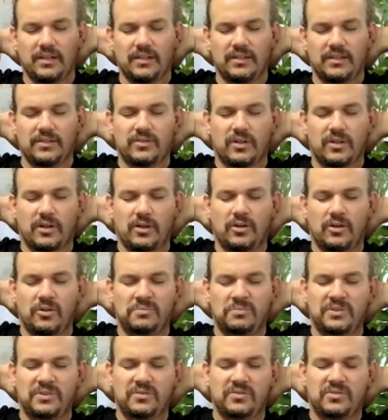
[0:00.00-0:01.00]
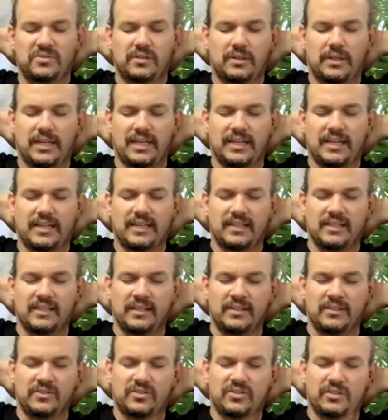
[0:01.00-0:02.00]
It's almost like
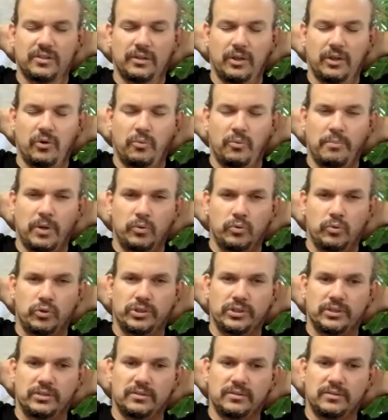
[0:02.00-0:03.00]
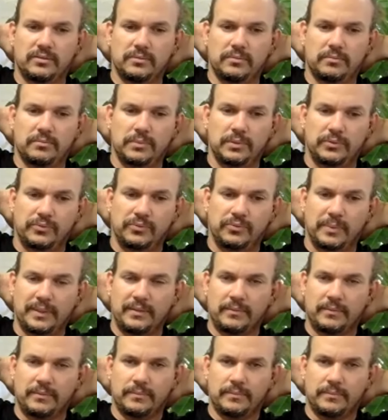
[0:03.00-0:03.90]
a slow motion movement.